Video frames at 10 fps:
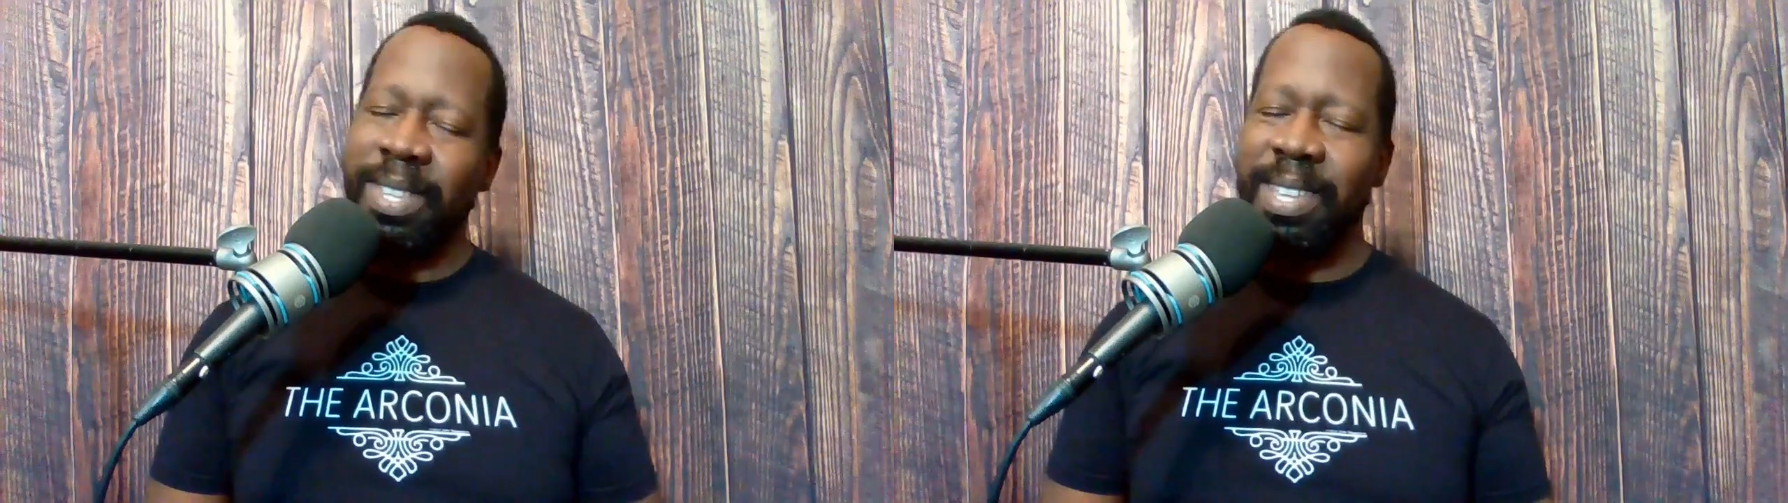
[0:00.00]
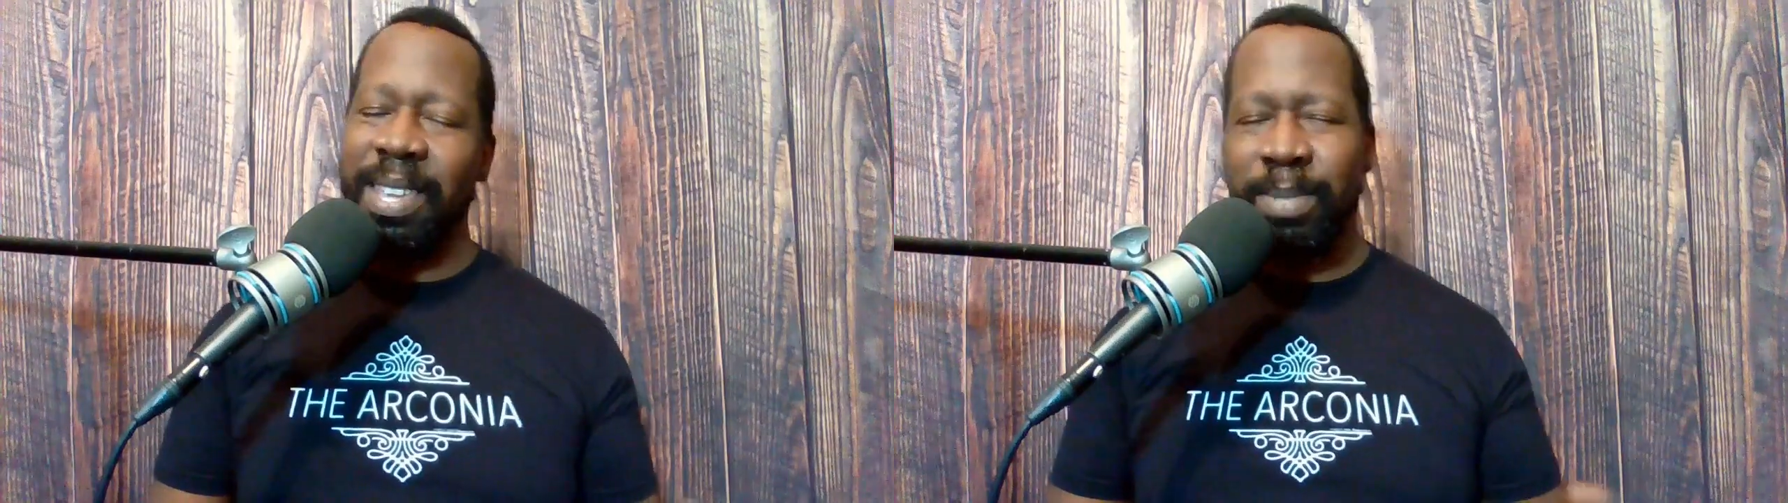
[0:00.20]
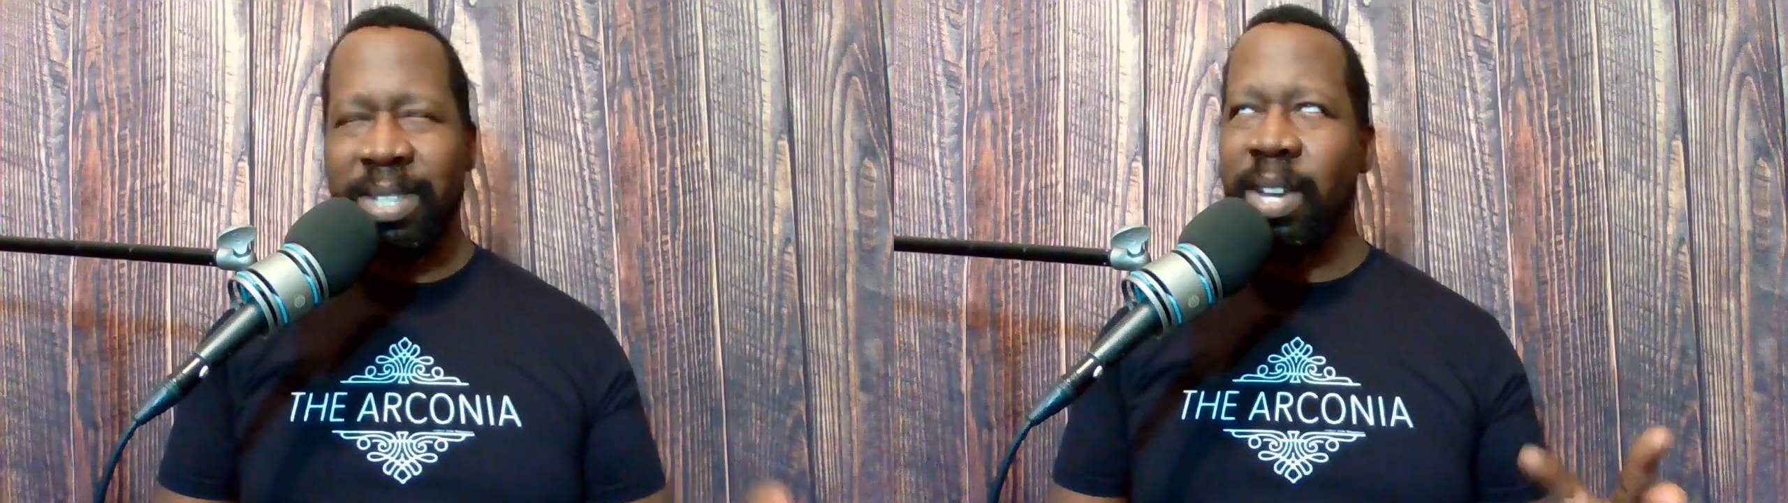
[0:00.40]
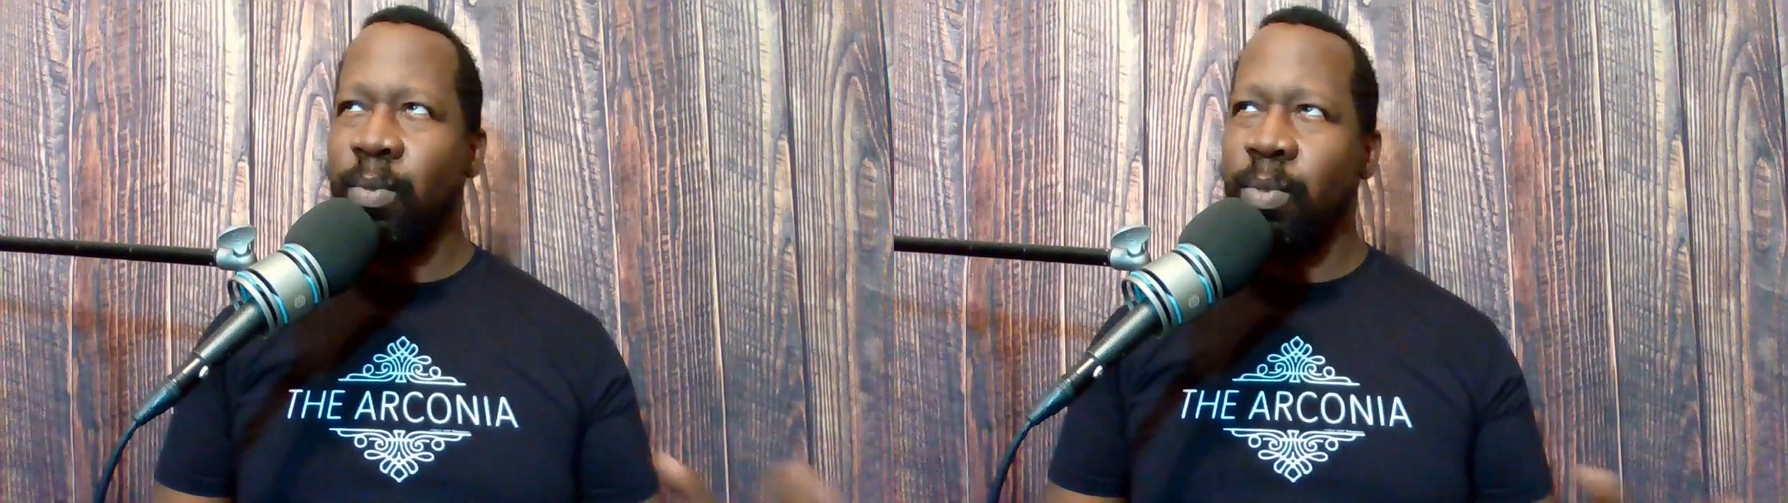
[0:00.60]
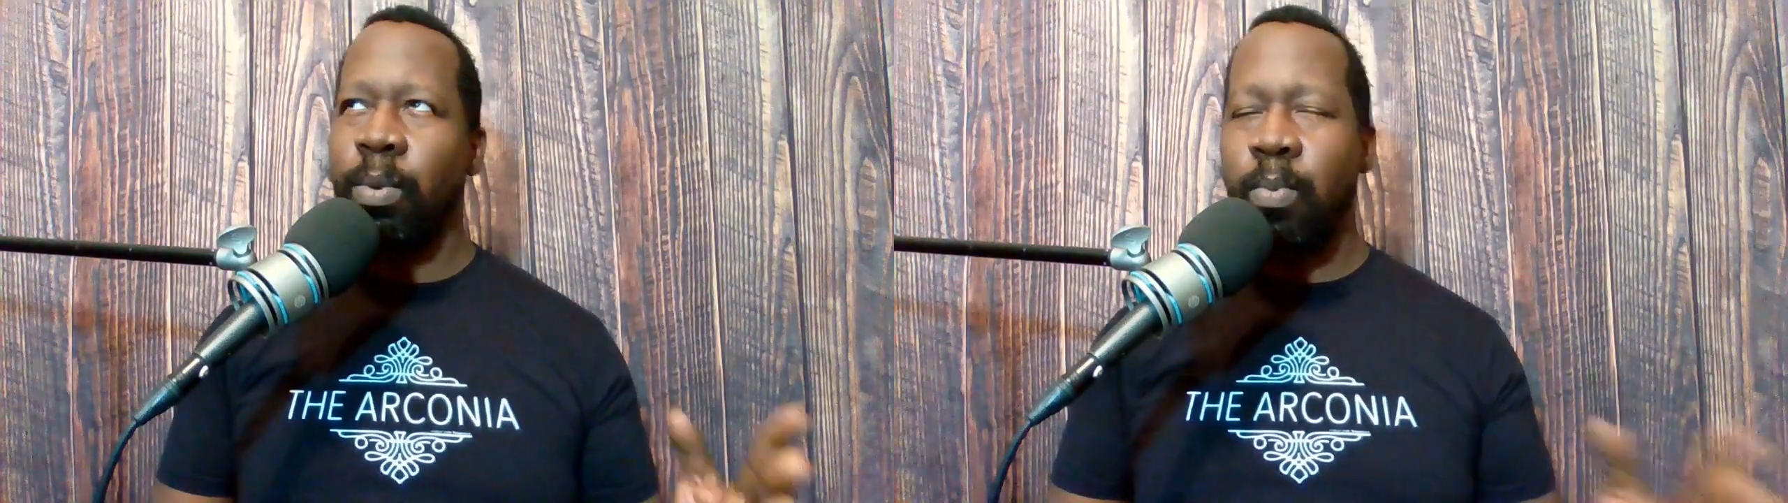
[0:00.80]
And I'm
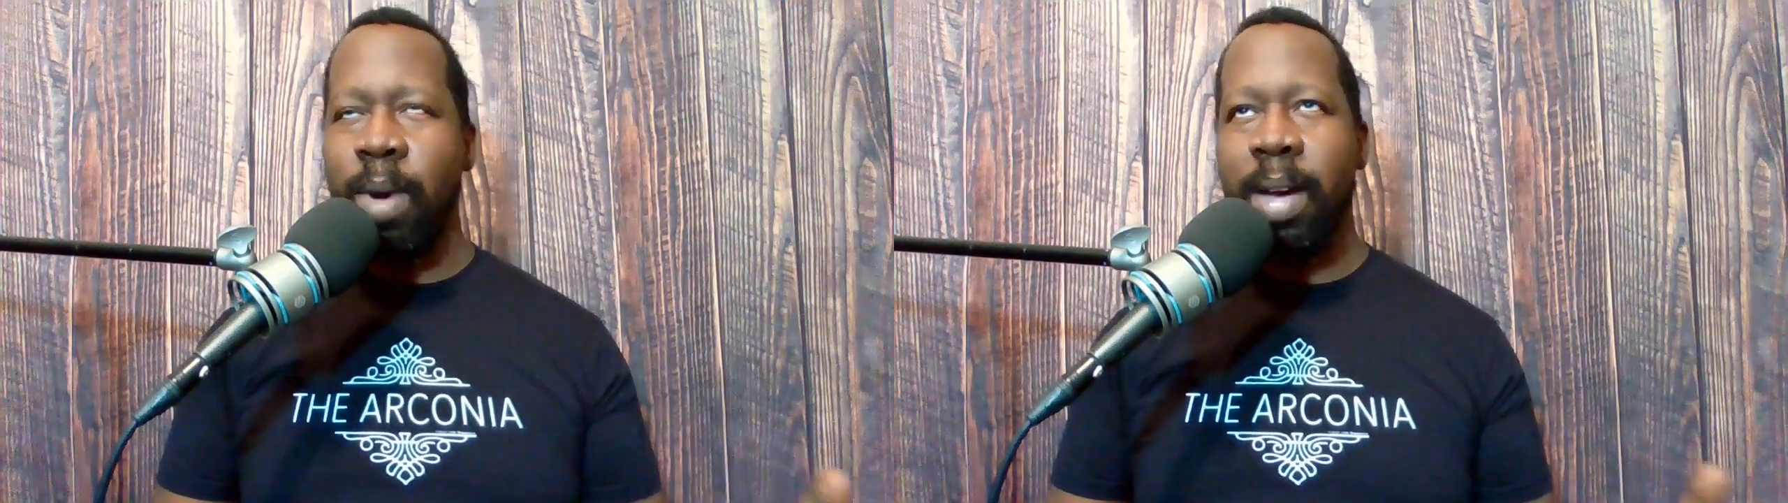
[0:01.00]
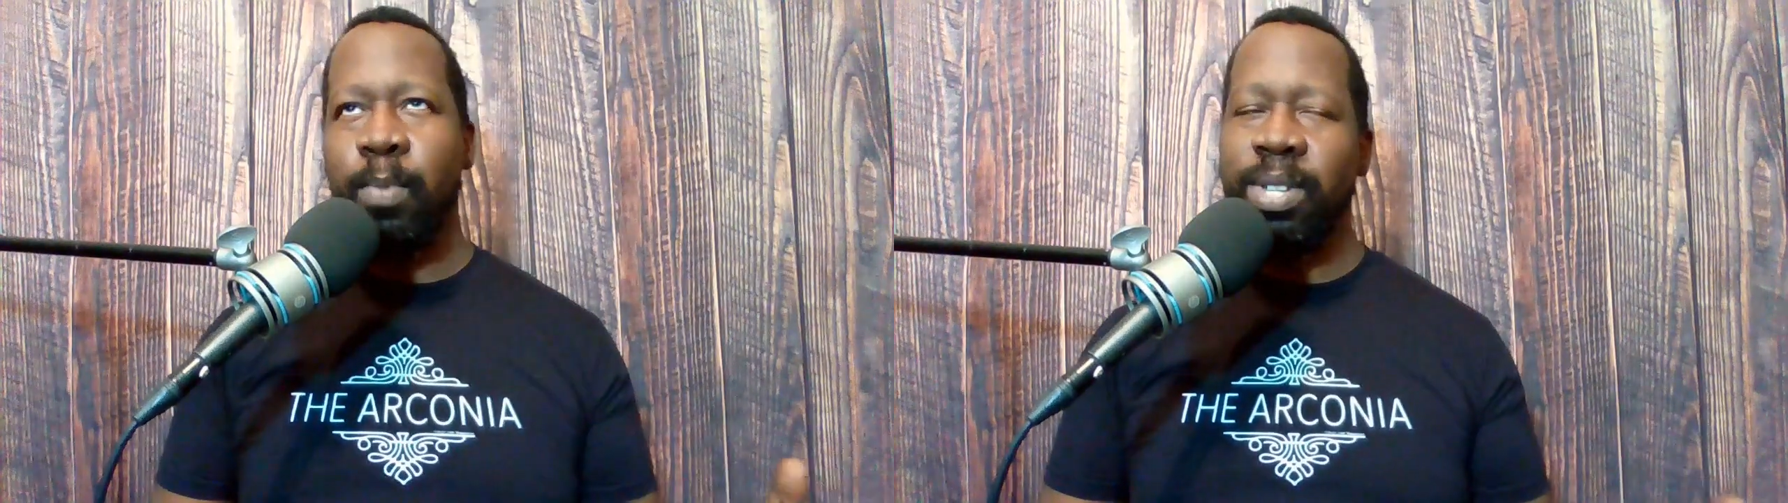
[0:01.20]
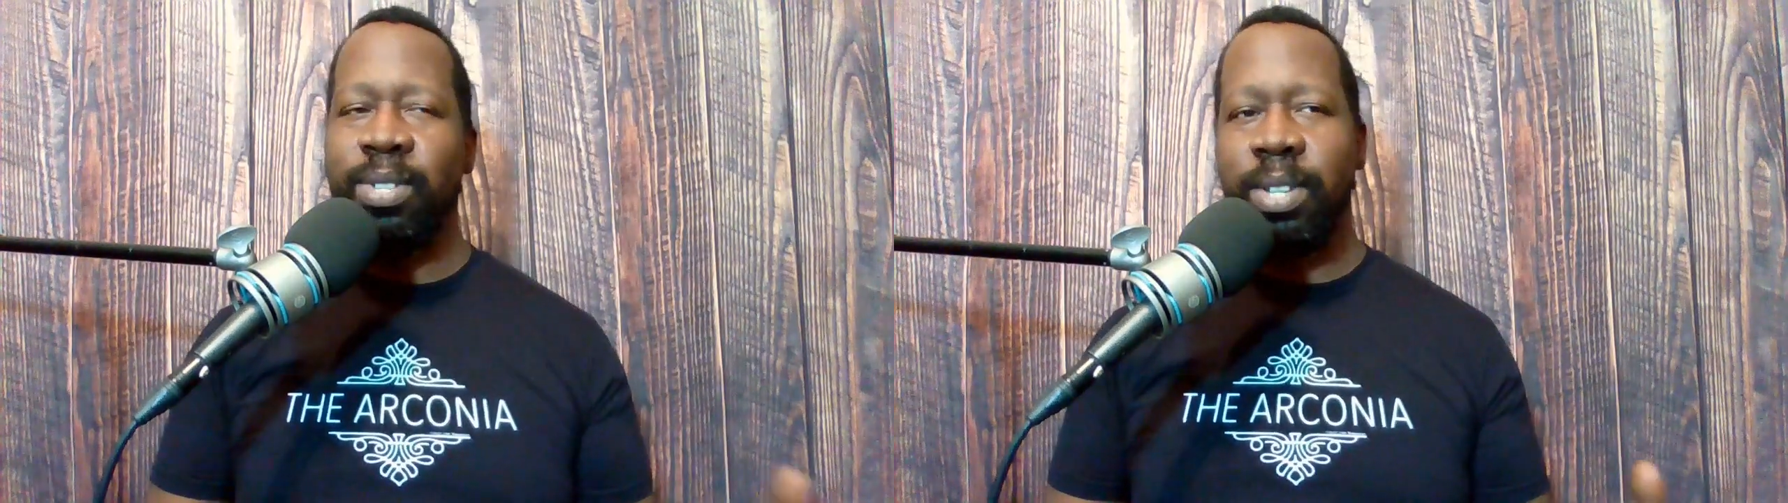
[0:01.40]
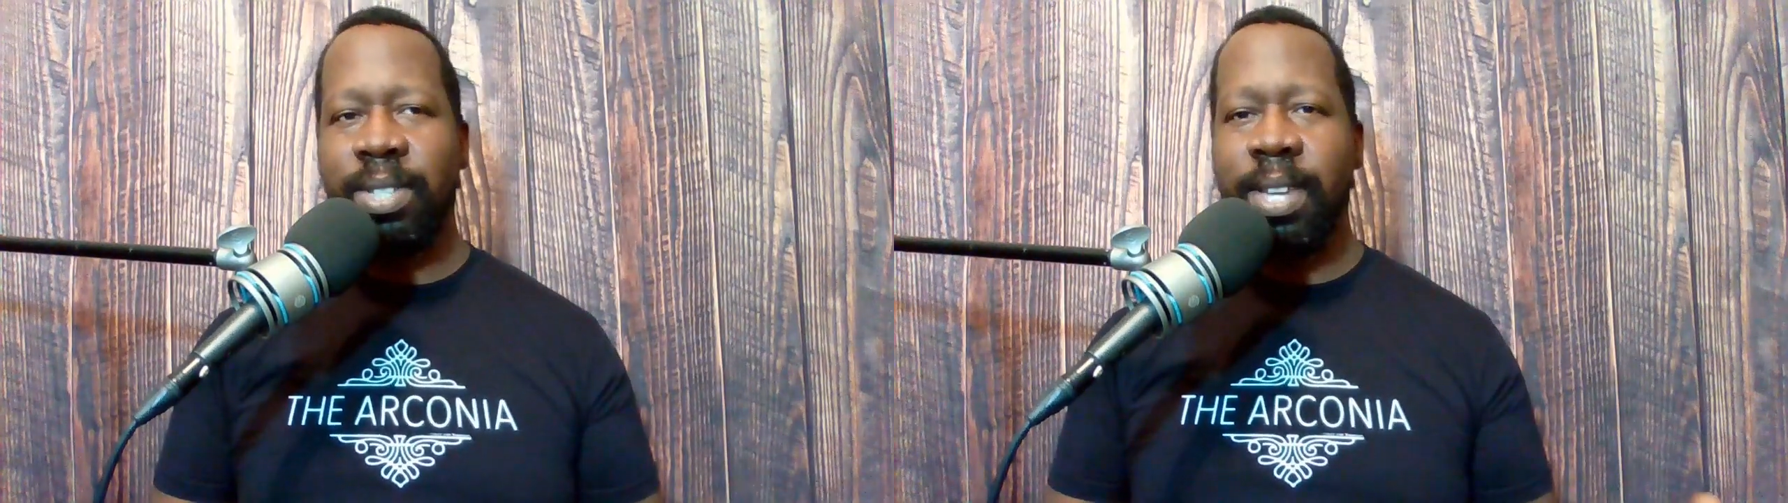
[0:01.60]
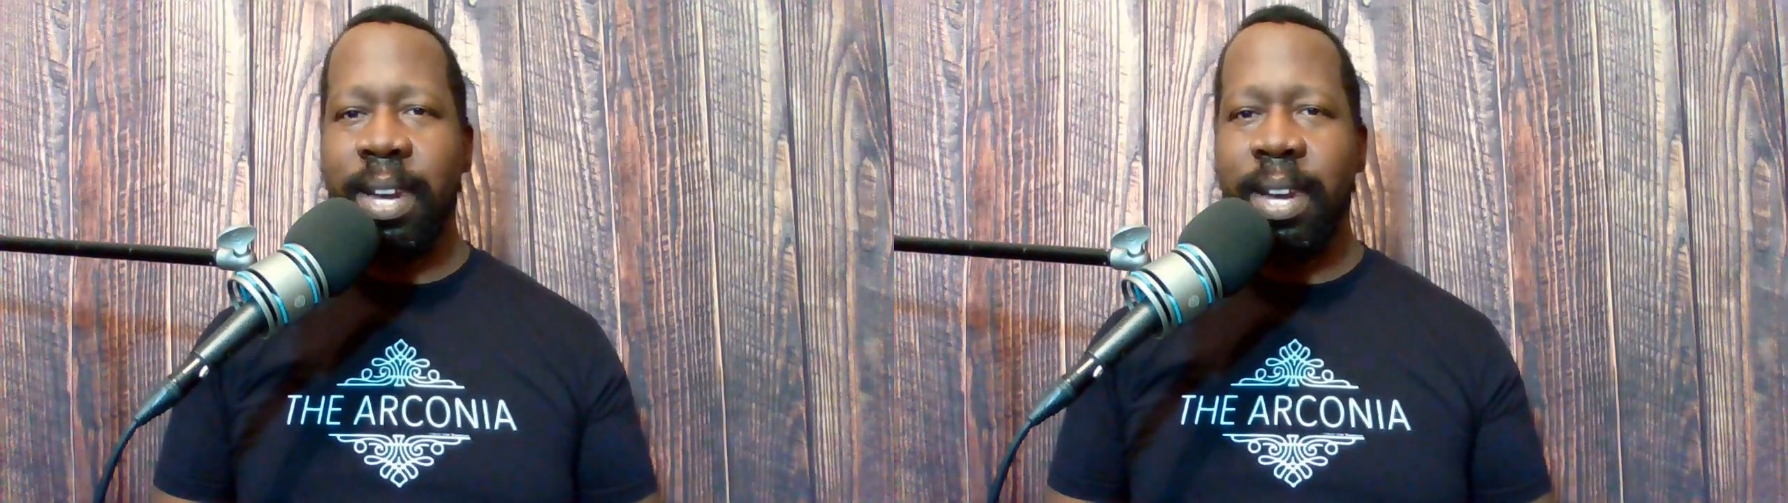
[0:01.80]
saying, though, why wouldn't she say